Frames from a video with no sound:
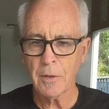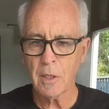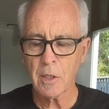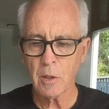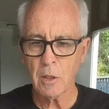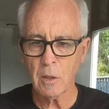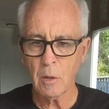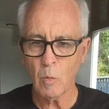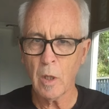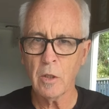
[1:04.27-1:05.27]
like this,
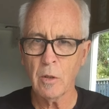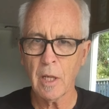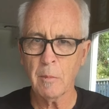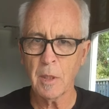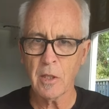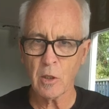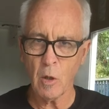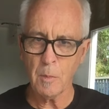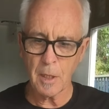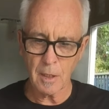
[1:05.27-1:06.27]
where you're going to be
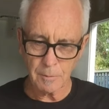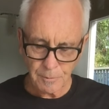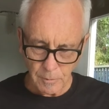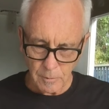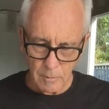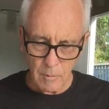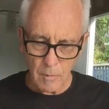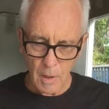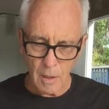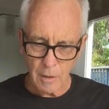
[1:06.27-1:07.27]
sculpting
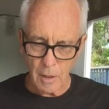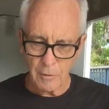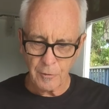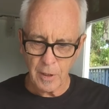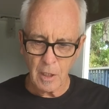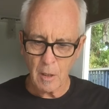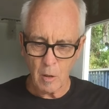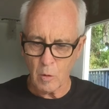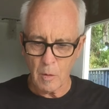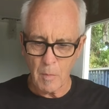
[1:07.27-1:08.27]
a figure,
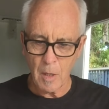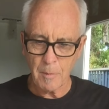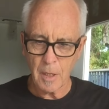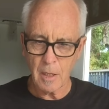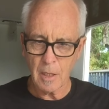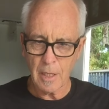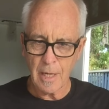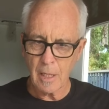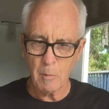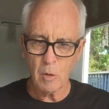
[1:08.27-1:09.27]
or it might be
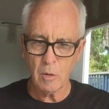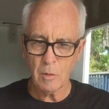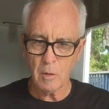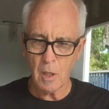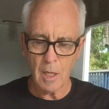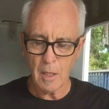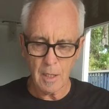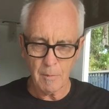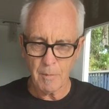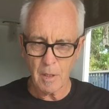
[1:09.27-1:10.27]
an animal,
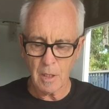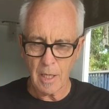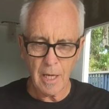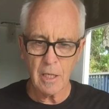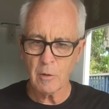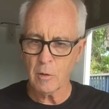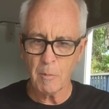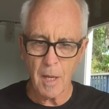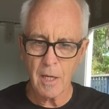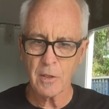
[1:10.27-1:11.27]
a head or a
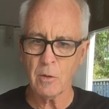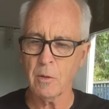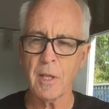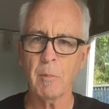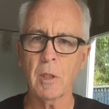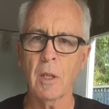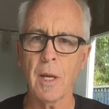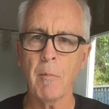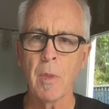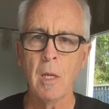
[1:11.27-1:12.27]
bust or something like
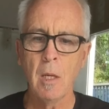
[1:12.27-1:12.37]
that.